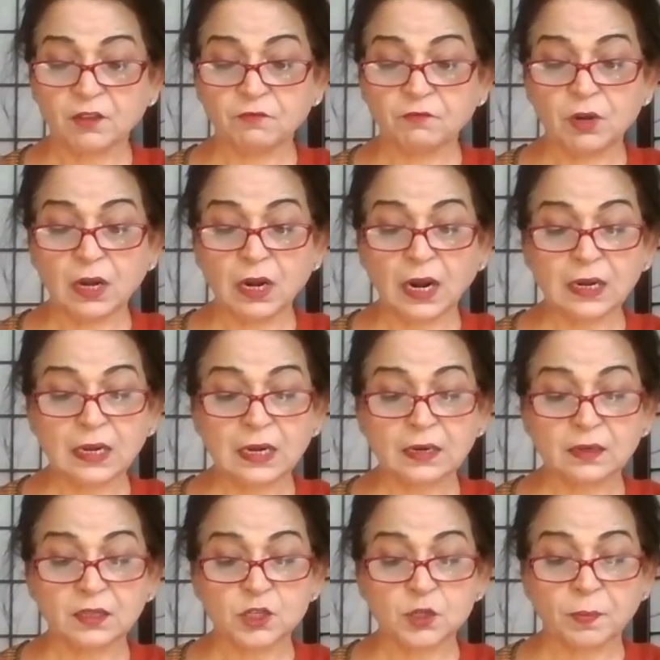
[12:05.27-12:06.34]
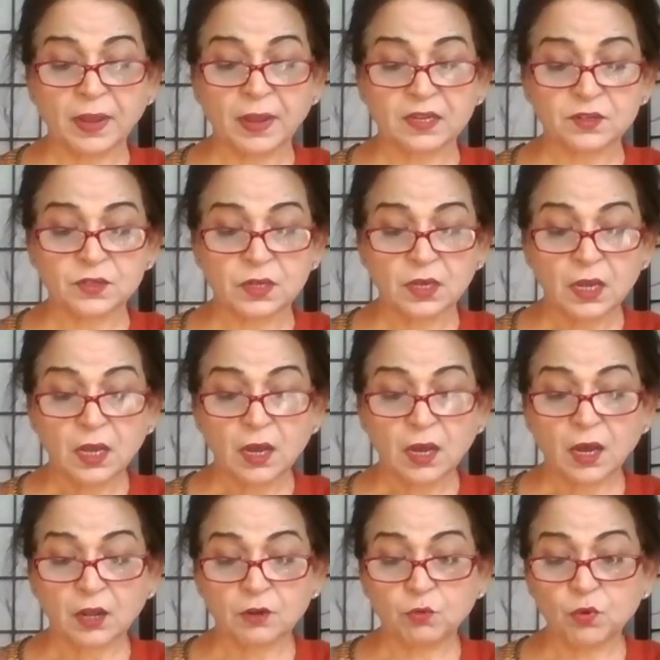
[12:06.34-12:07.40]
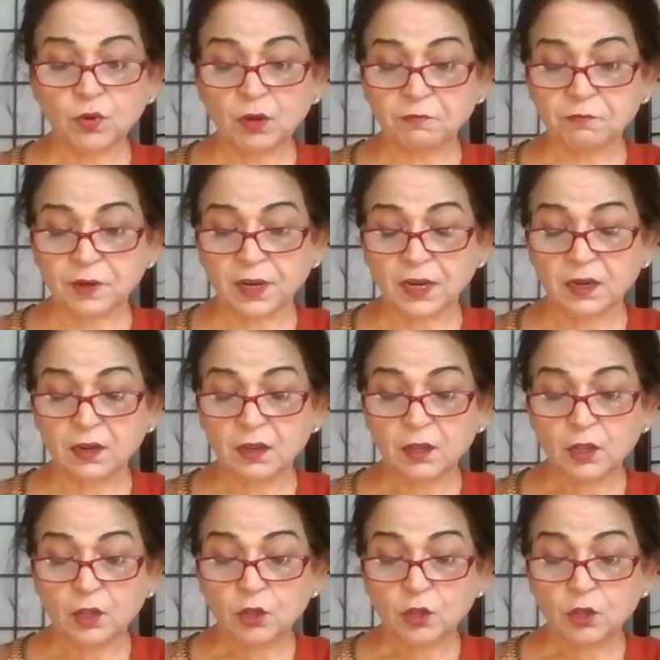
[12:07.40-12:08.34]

would not let this pass. Are you afraid?